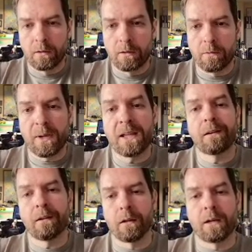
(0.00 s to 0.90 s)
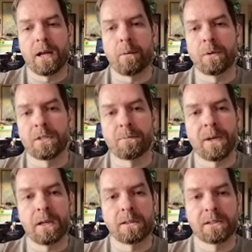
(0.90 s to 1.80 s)
Depending on how much
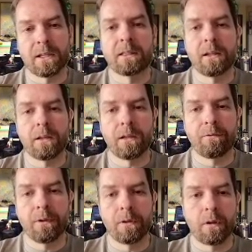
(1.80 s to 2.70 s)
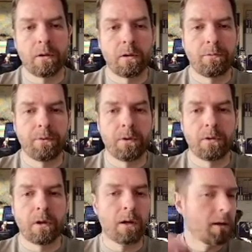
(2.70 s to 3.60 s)
space. I think if you're
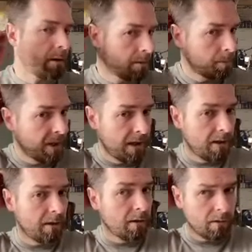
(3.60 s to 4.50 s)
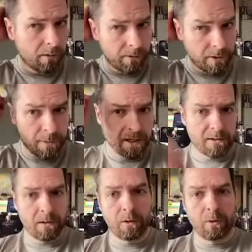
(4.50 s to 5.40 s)
not paying for
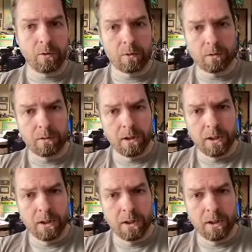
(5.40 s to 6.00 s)
space on Google,